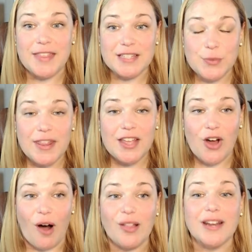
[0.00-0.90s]
That's why they
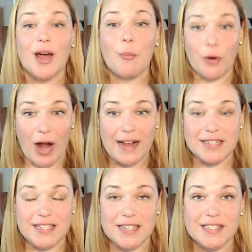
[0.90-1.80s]
call it a
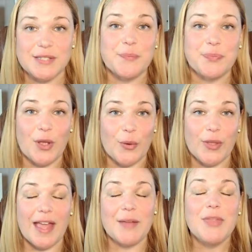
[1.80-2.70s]
practice.
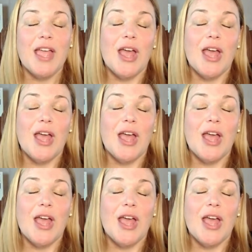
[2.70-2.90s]
Okay.